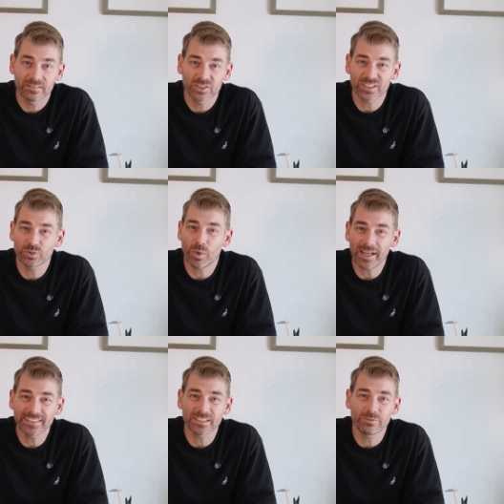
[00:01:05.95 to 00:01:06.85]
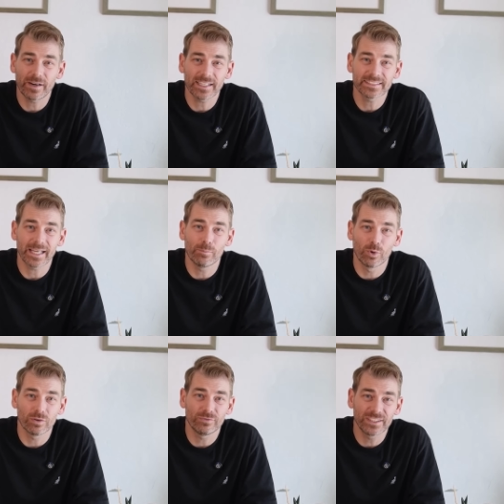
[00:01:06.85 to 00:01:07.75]
so it's twice as fast and
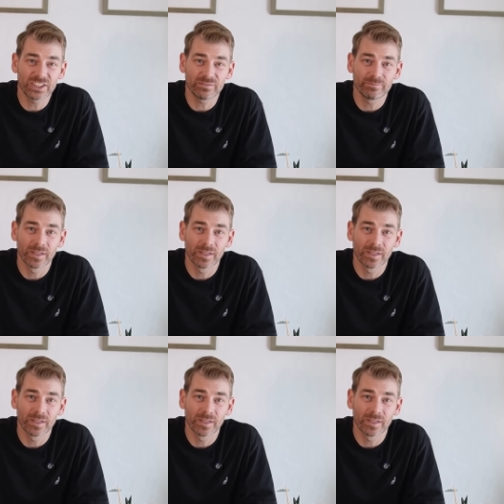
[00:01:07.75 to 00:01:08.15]
more efficient.